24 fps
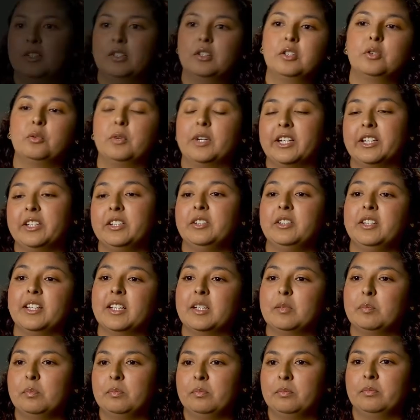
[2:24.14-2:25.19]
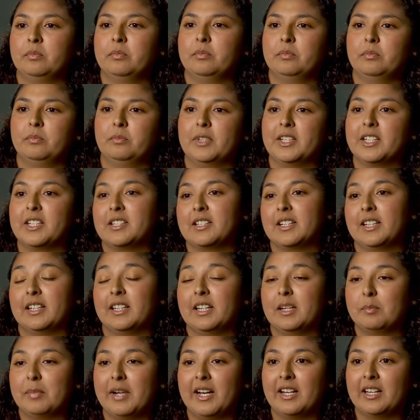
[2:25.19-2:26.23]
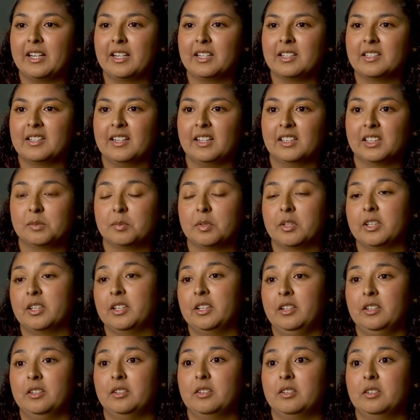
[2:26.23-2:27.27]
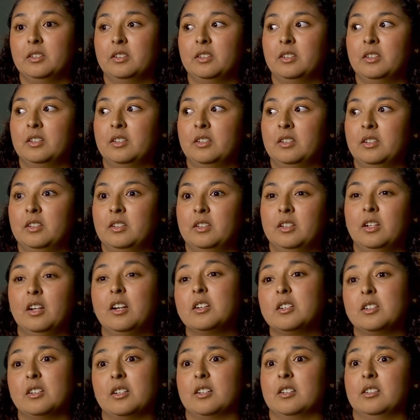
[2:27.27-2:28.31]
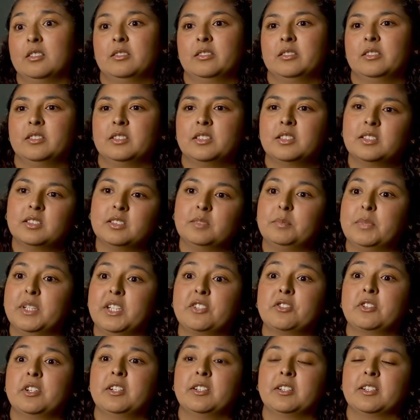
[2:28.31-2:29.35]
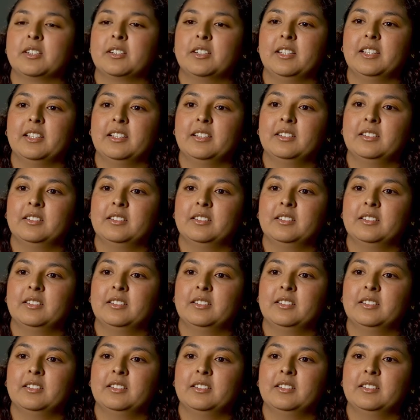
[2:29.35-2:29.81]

oh, why did I get panic attacks? Probably, you know, alcohol. It's a big trigger. Like